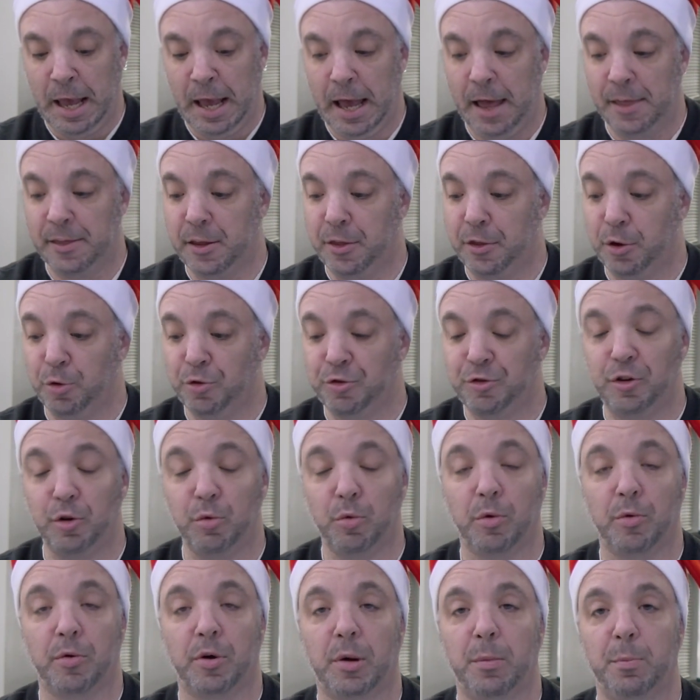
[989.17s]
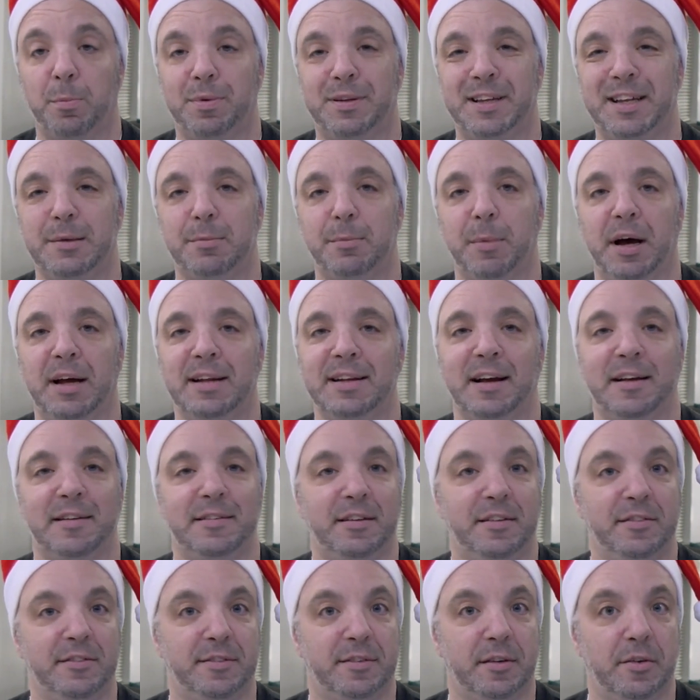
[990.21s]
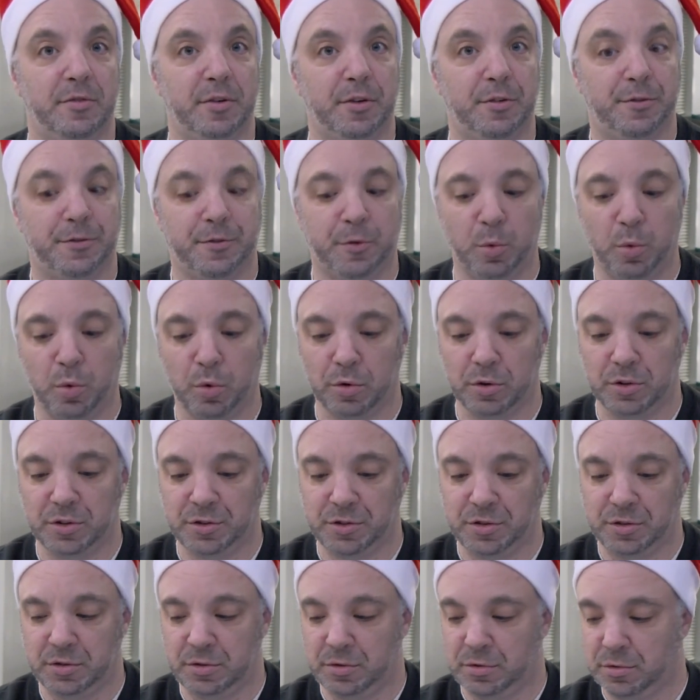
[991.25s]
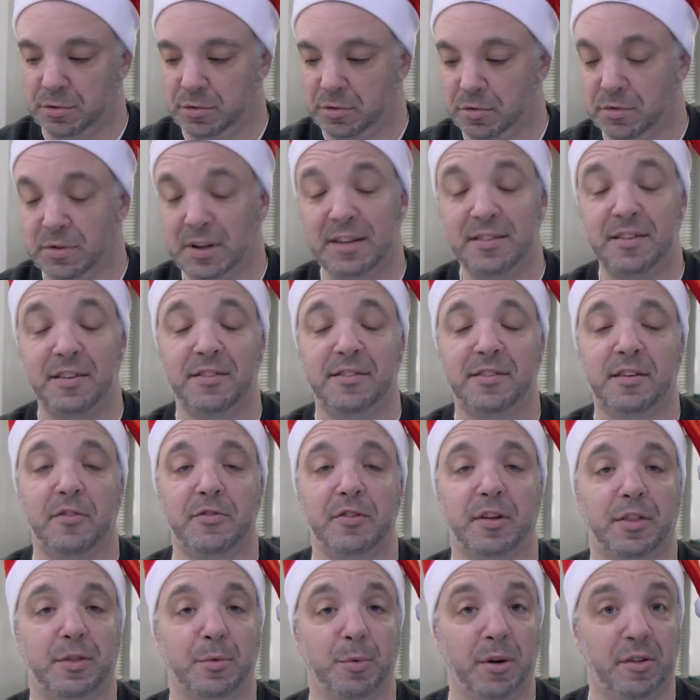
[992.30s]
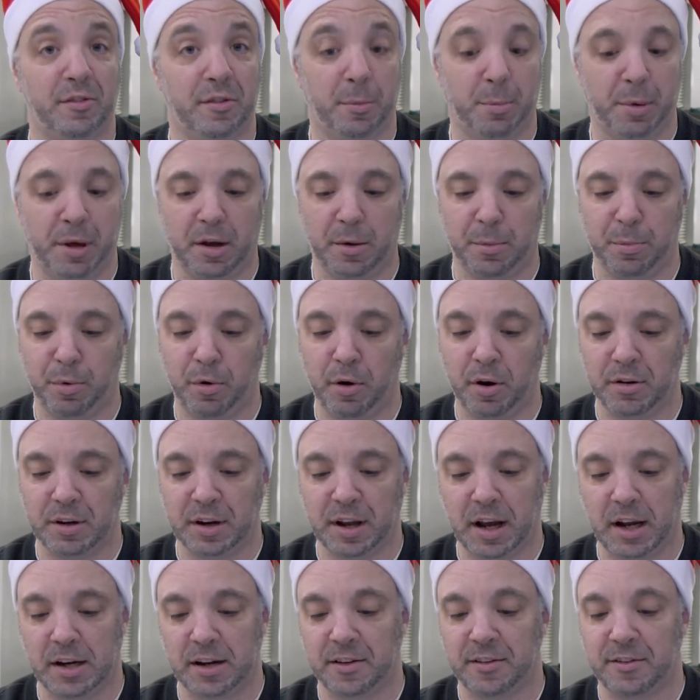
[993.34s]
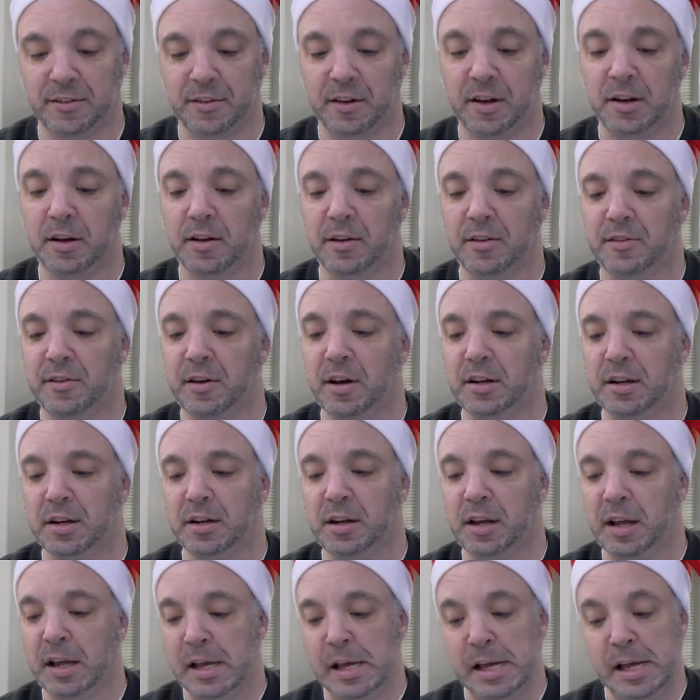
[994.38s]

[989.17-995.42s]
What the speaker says: And then those 2 will complete my 1974s. 1973s, I beg your pardon. I got excited